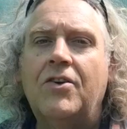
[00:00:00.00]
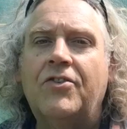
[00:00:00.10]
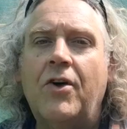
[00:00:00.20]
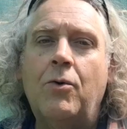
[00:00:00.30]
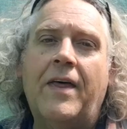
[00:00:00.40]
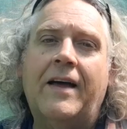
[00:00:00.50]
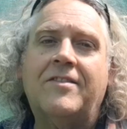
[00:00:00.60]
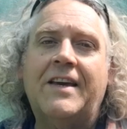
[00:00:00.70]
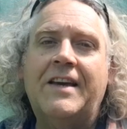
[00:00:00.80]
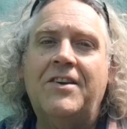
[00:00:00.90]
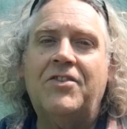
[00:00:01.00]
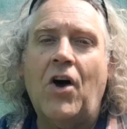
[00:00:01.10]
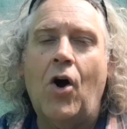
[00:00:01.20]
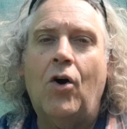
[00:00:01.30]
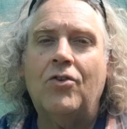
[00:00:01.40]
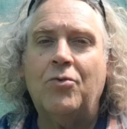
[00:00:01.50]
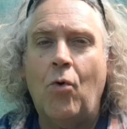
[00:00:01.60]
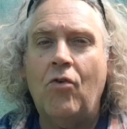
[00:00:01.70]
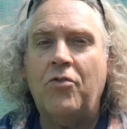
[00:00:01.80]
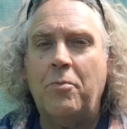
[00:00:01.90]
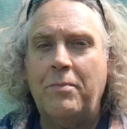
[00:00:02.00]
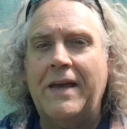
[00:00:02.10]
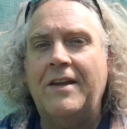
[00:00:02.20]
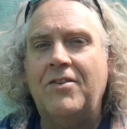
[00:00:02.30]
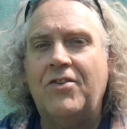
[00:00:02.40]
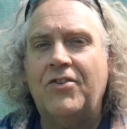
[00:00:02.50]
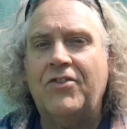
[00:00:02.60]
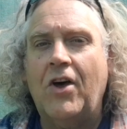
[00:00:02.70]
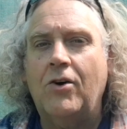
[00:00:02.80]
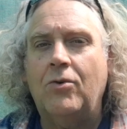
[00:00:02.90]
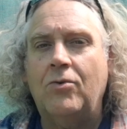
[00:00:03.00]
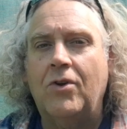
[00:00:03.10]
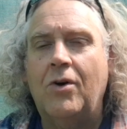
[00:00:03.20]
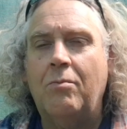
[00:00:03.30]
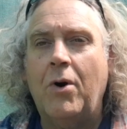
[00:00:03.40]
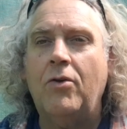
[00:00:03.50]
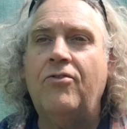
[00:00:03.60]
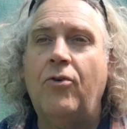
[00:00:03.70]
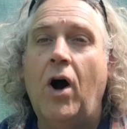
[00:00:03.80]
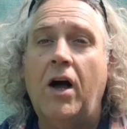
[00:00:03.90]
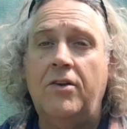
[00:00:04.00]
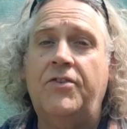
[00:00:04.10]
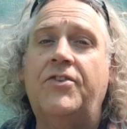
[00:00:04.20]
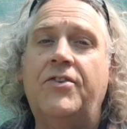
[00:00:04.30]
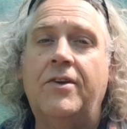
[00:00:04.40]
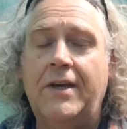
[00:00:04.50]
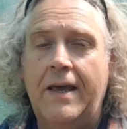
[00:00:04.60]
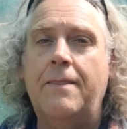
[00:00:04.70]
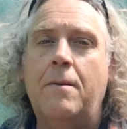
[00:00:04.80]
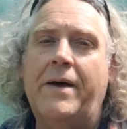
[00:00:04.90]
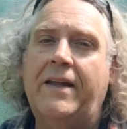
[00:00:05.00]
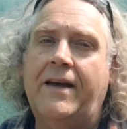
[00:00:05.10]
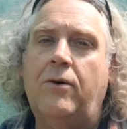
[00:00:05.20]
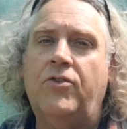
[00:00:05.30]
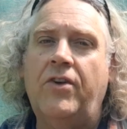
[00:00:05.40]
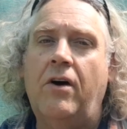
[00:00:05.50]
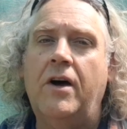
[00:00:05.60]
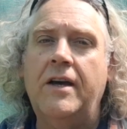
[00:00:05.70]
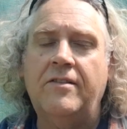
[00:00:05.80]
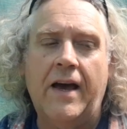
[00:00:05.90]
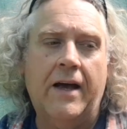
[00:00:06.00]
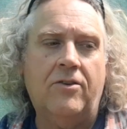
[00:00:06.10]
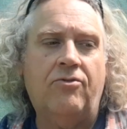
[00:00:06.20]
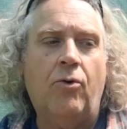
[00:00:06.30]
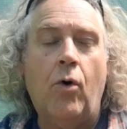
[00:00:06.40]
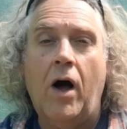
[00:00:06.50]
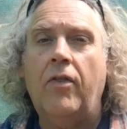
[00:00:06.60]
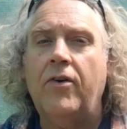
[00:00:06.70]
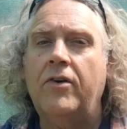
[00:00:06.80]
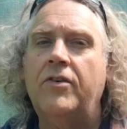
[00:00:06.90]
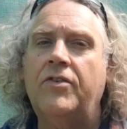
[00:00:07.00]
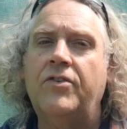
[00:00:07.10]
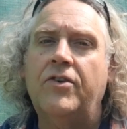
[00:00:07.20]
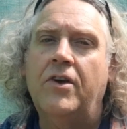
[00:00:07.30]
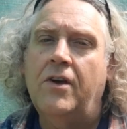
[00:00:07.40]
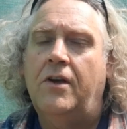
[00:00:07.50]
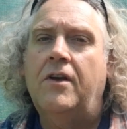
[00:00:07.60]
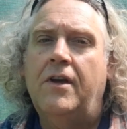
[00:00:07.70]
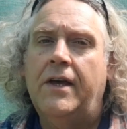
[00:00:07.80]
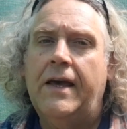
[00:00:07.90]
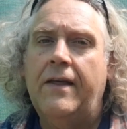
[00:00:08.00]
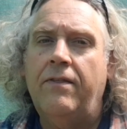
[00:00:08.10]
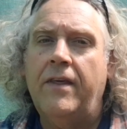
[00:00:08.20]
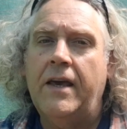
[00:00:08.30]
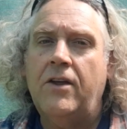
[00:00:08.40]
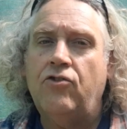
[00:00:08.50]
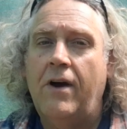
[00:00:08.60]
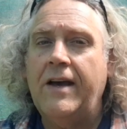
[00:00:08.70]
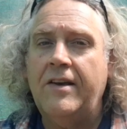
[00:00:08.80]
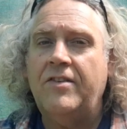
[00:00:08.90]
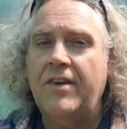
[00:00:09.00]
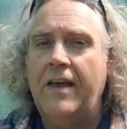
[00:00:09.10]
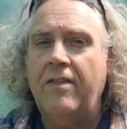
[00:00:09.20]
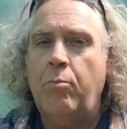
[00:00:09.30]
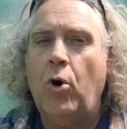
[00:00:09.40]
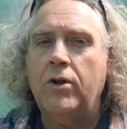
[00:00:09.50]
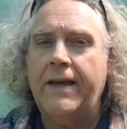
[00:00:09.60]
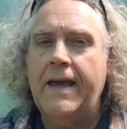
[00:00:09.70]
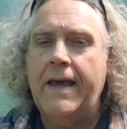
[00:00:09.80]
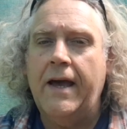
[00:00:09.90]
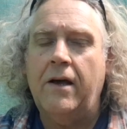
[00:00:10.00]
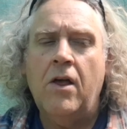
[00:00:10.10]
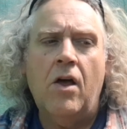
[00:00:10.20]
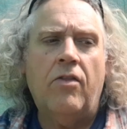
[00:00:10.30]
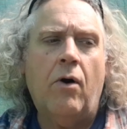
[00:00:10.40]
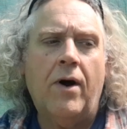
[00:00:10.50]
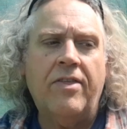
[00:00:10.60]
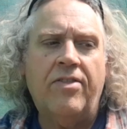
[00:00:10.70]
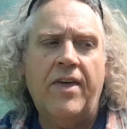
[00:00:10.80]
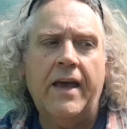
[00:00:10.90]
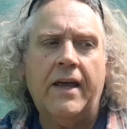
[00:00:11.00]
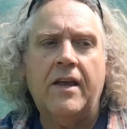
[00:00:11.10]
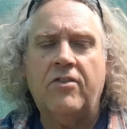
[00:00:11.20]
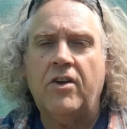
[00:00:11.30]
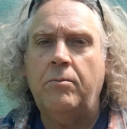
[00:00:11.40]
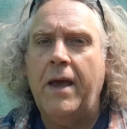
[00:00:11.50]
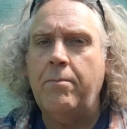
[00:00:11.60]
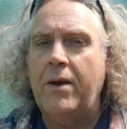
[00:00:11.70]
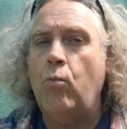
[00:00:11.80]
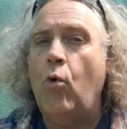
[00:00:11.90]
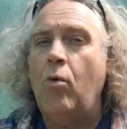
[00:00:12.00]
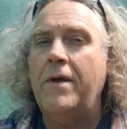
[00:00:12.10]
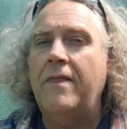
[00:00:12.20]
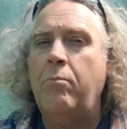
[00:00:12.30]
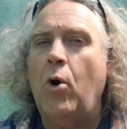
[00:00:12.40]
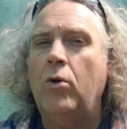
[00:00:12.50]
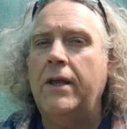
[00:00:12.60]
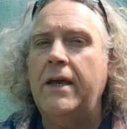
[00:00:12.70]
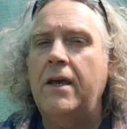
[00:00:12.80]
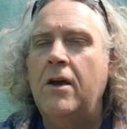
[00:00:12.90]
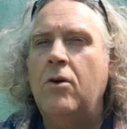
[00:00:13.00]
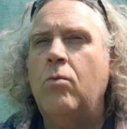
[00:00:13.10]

So that is our dwarf beans sown, both for us in the bed outside and for others in the trays in the poly here. Though I think it's going to be a bit warm in the poly.